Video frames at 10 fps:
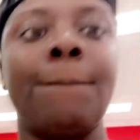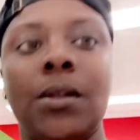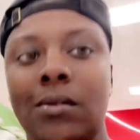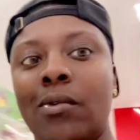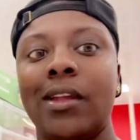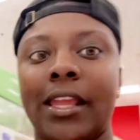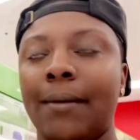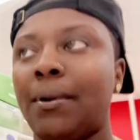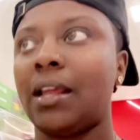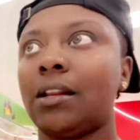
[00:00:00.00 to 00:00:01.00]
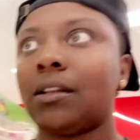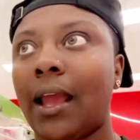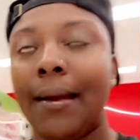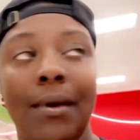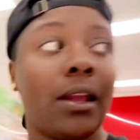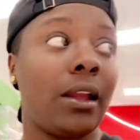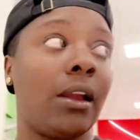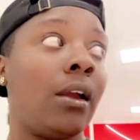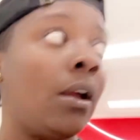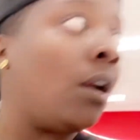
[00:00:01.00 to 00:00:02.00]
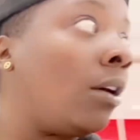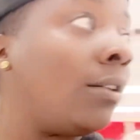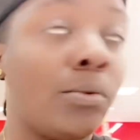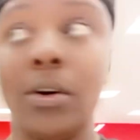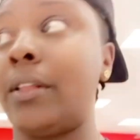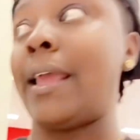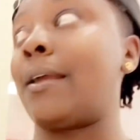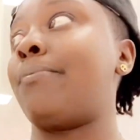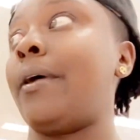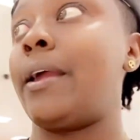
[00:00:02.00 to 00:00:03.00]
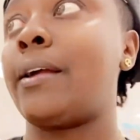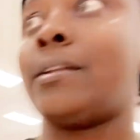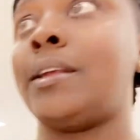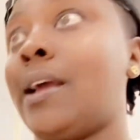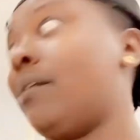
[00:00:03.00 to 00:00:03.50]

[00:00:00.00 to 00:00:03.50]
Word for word: he can play this game again. Well, they can play it because he got two